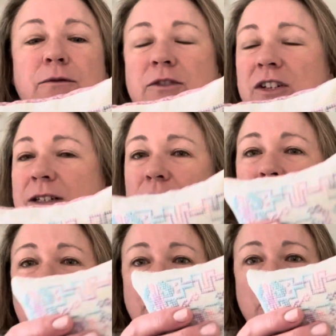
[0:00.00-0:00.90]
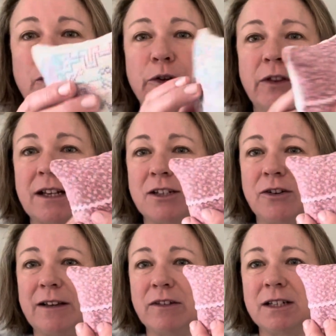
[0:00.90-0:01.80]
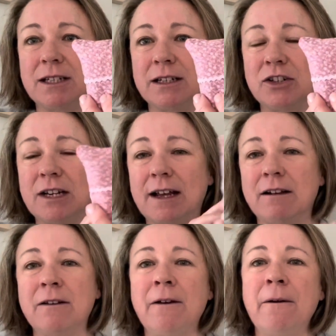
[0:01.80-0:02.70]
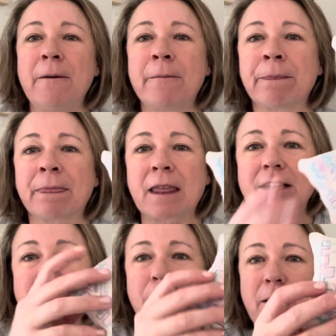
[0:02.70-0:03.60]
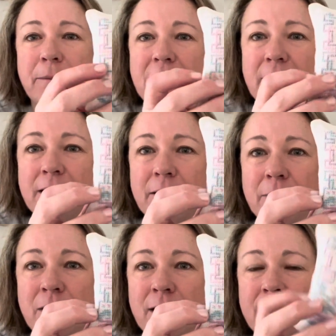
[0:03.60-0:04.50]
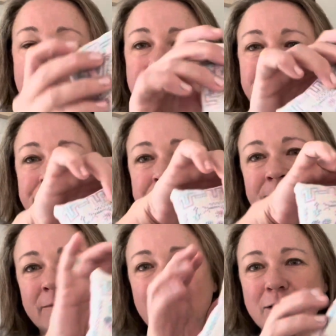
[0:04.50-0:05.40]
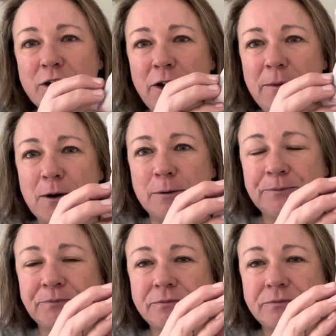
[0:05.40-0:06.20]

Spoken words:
just craft glue that's not even stitched down to pop in my dough bowl.